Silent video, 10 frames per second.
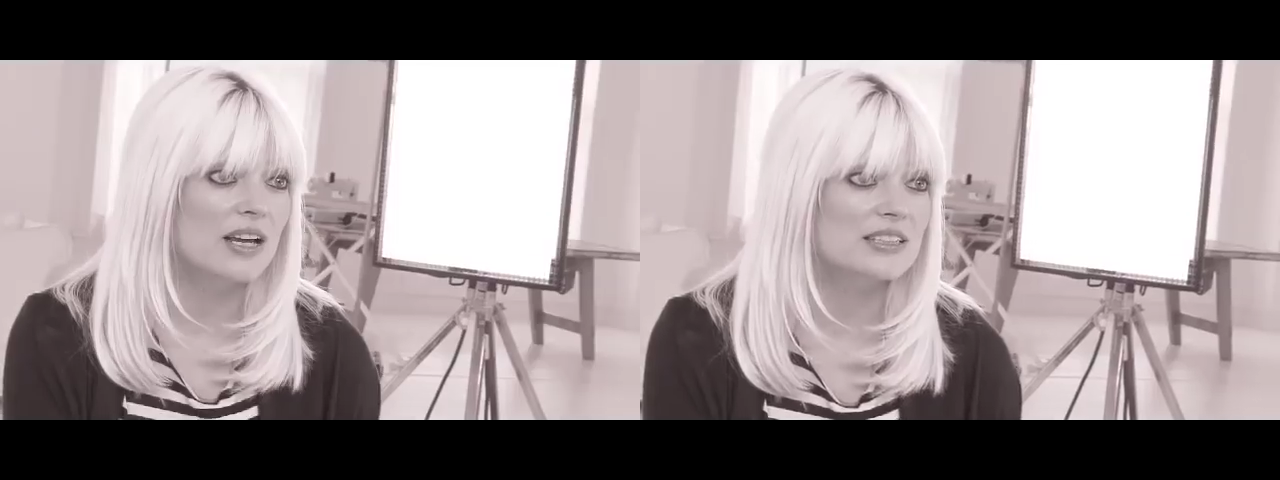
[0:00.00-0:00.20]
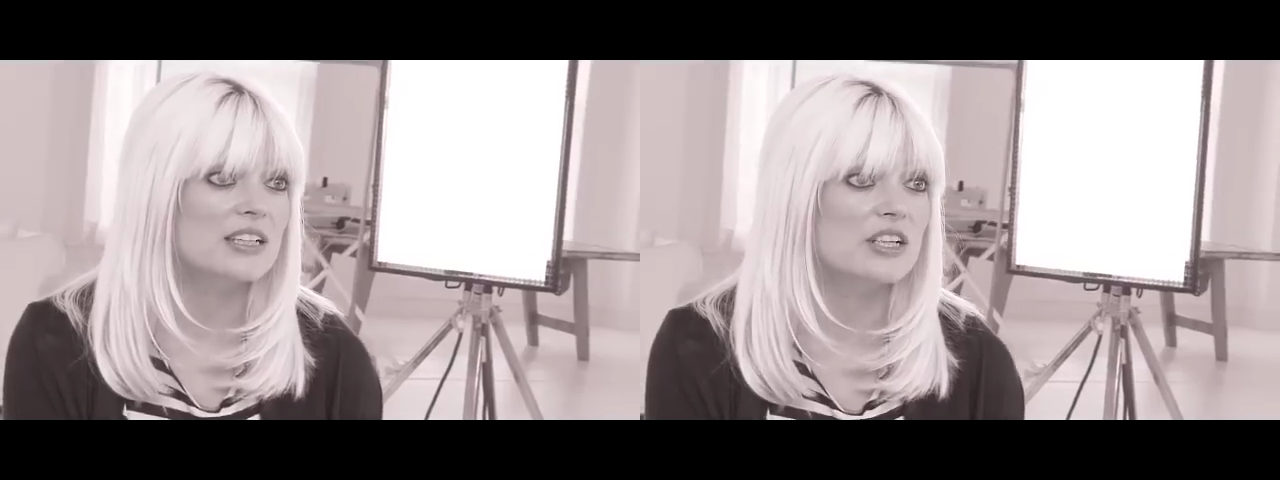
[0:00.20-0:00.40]

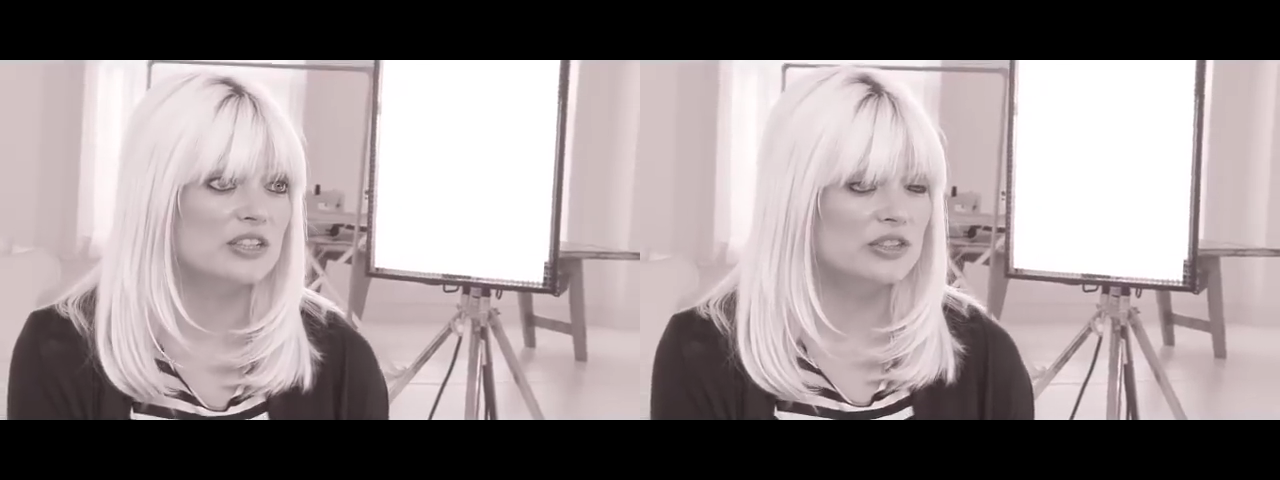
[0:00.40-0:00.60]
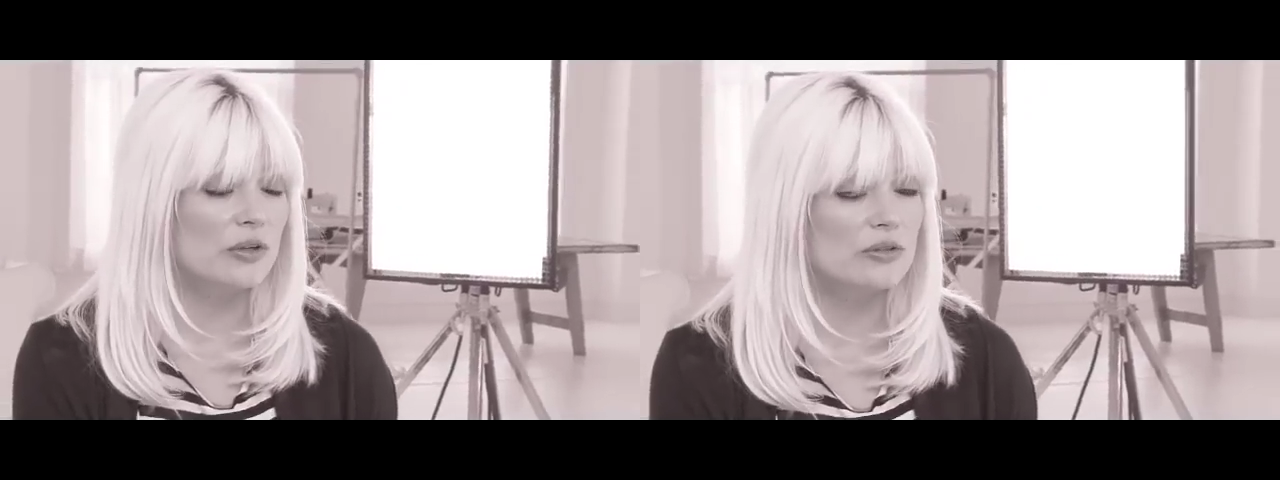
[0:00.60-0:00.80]
as a
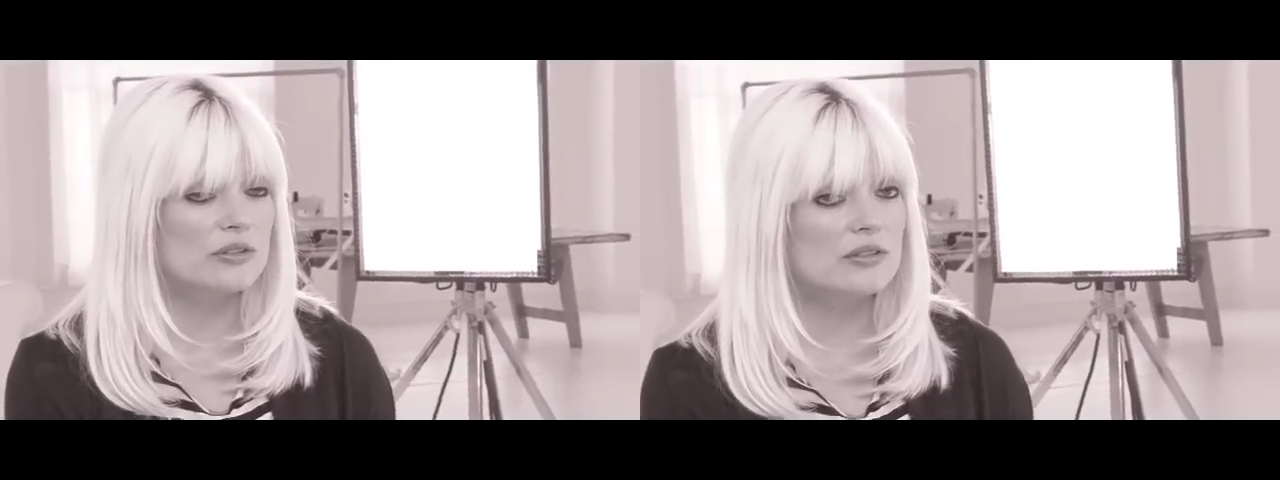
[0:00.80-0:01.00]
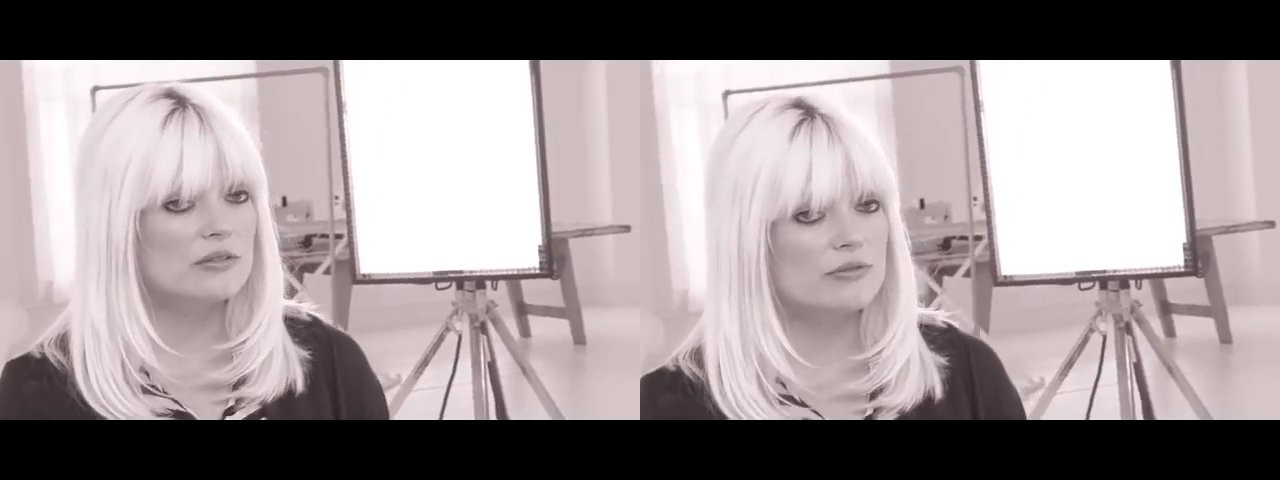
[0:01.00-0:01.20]

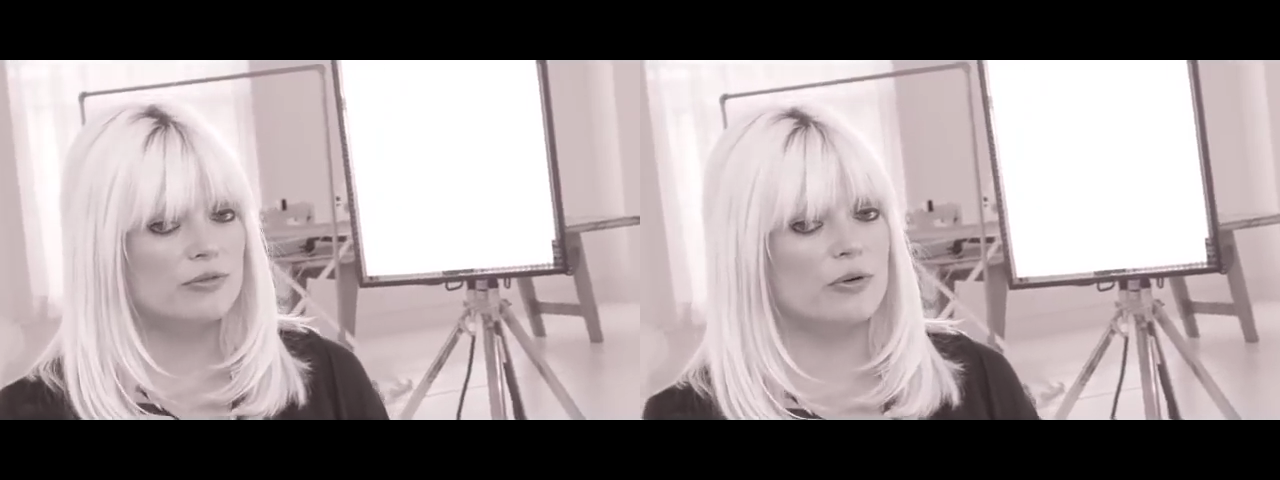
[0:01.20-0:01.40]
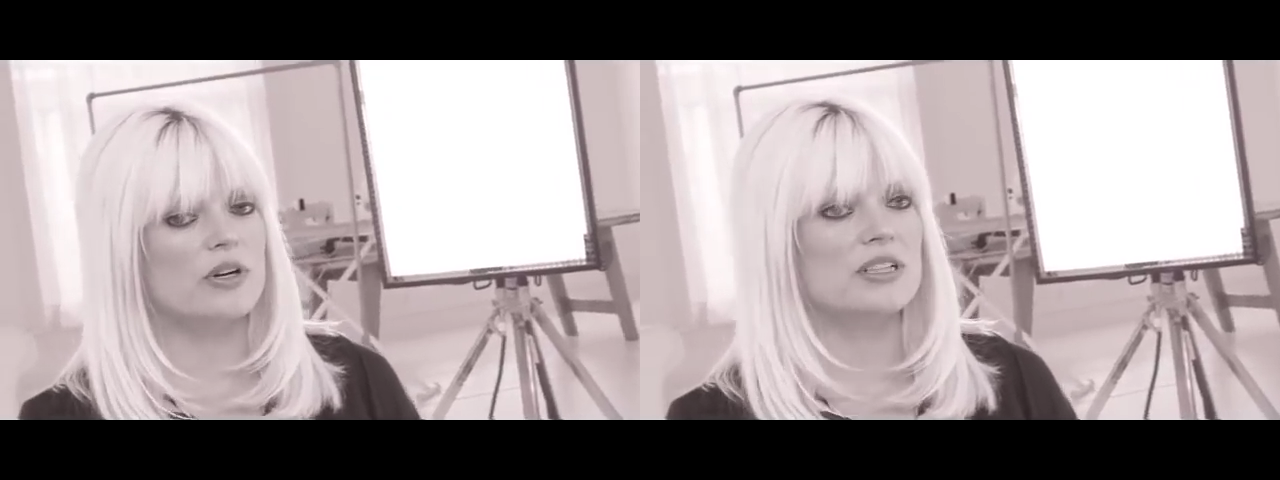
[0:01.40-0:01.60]
consultant
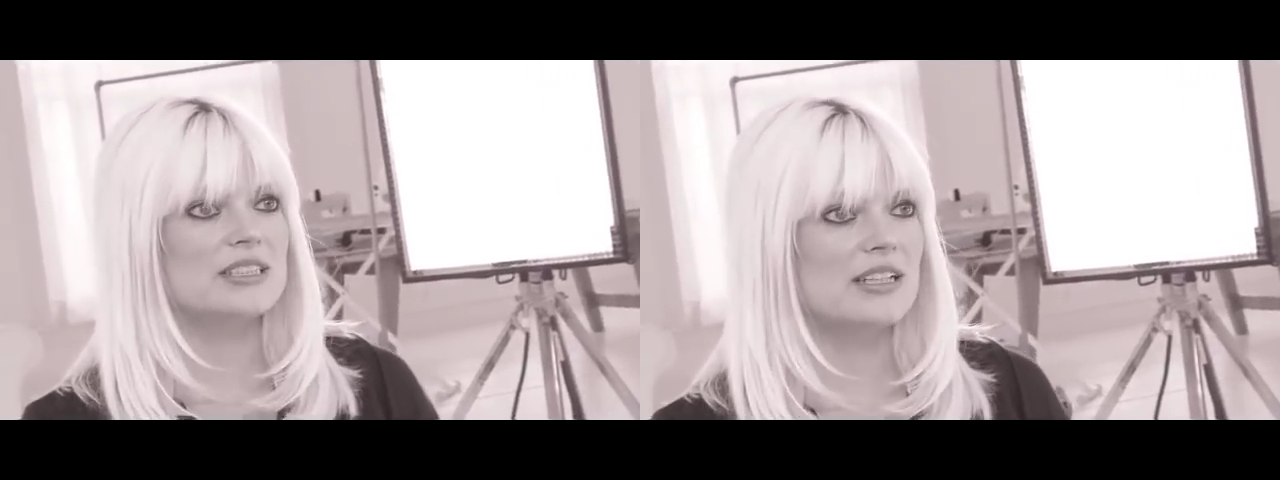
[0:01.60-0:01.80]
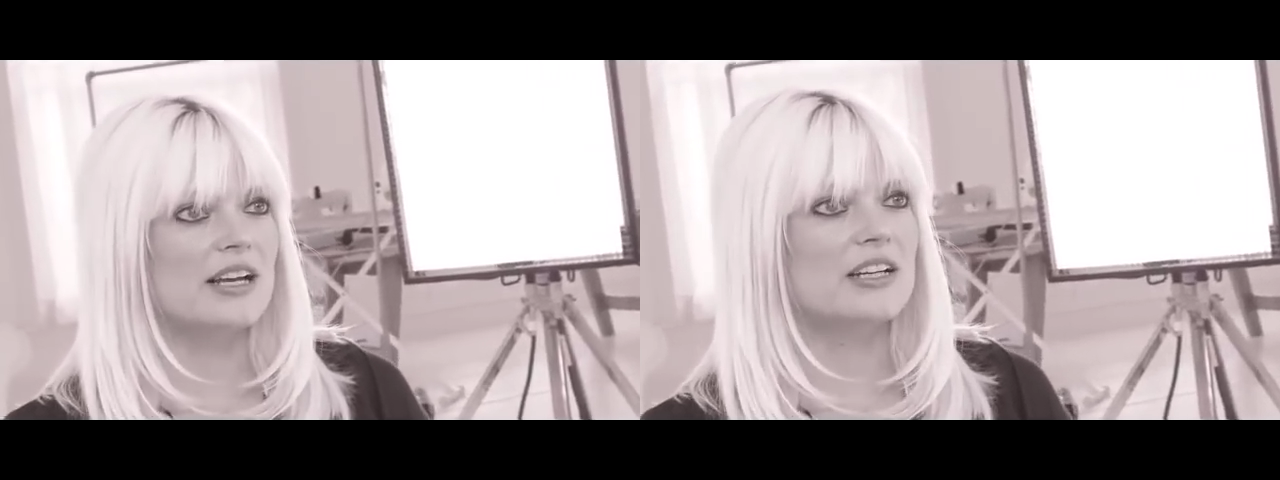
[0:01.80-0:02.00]
for
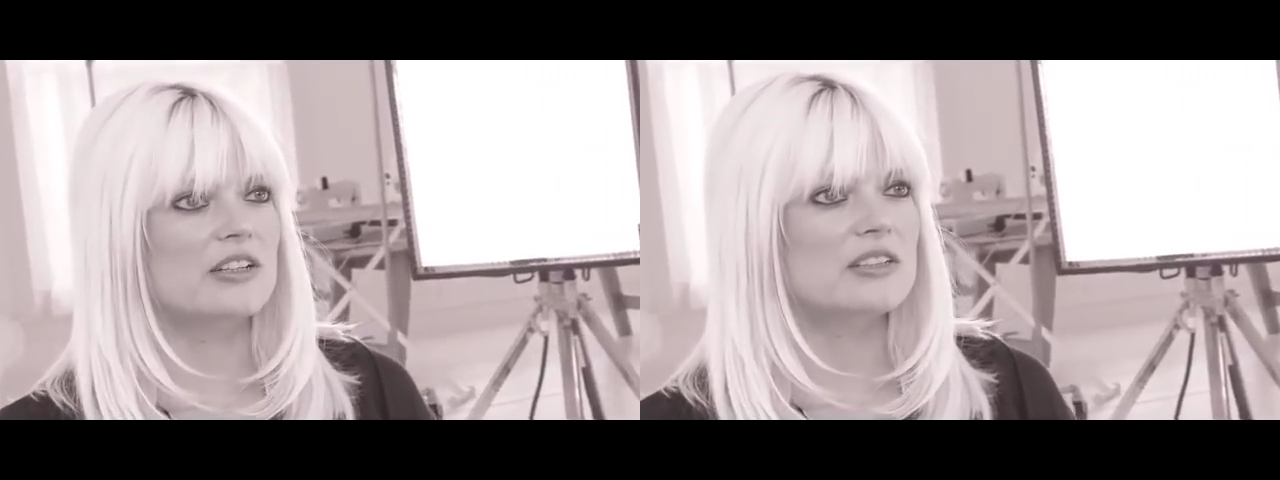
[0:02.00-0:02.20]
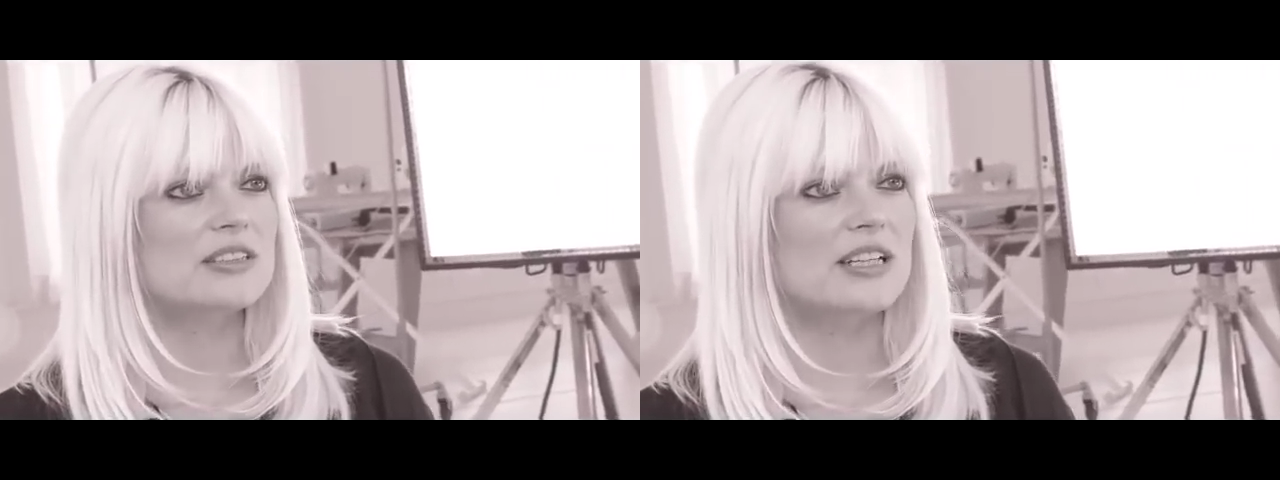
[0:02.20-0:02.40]
designers